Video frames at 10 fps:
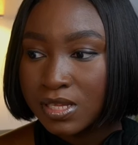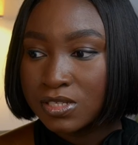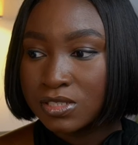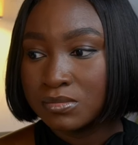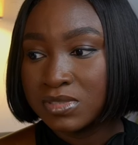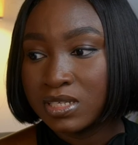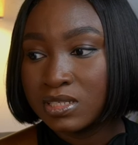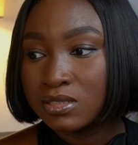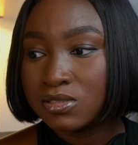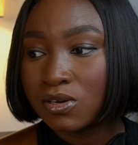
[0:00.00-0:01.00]
So I'm
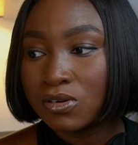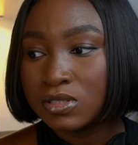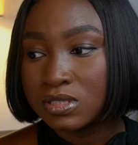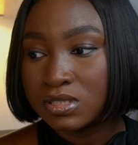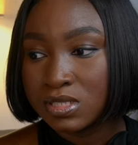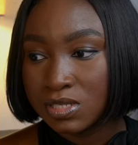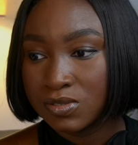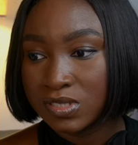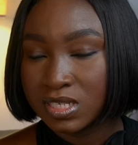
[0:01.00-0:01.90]
telling it all the details